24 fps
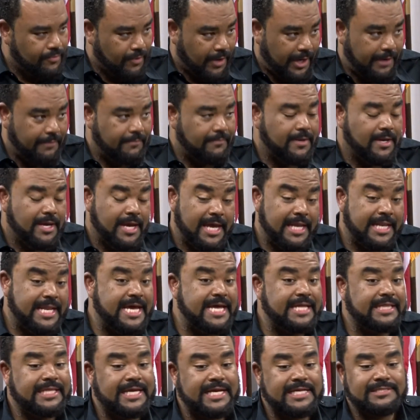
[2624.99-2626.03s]
Right, and
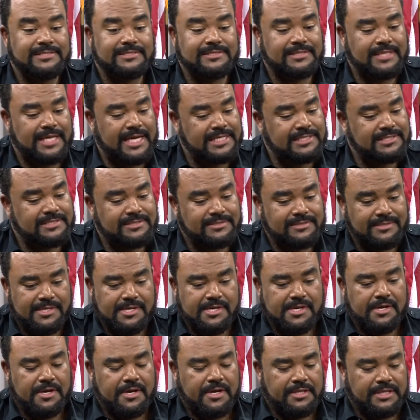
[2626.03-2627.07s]

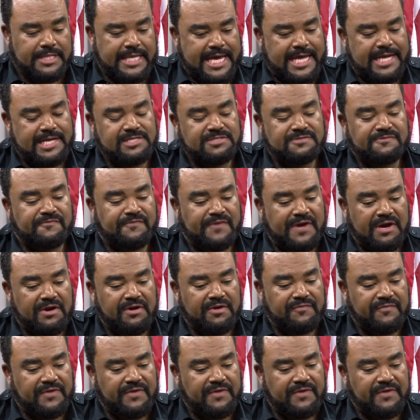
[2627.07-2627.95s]
that is very,